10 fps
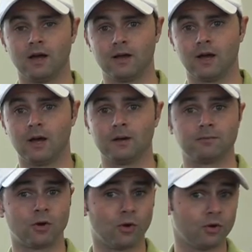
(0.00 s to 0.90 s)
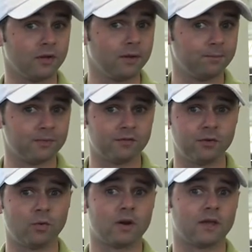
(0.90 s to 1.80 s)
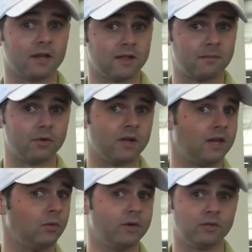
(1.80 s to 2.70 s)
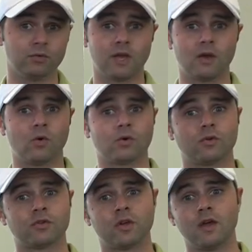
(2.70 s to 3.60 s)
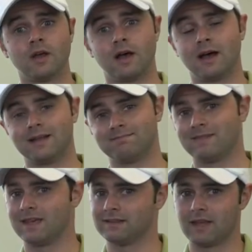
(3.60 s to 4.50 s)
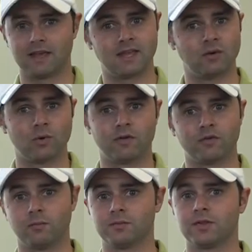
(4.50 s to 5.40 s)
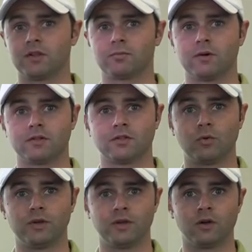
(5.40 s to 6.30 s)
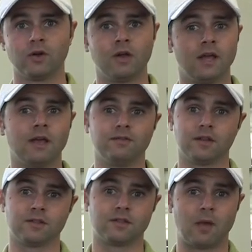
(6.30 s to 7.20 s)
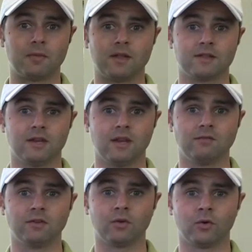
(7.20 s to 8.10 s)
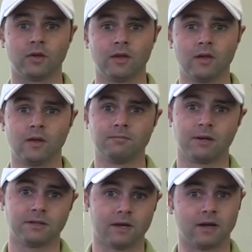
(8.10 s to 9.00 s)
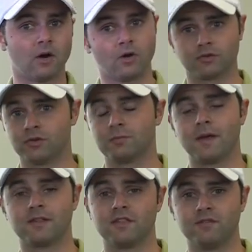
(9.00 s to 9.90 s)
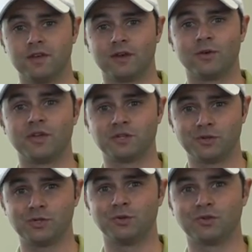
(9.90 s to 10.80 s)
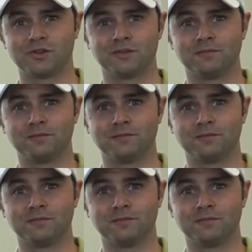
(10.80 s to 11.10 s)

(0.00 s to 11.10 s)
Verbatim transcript: Uh, currently, if you want to get a Lamborghini, we do take orders uh, they can take anywhere from six months to a year if it isn't something that's in inventory, but uh, also depends on the vehicle that you're choosing.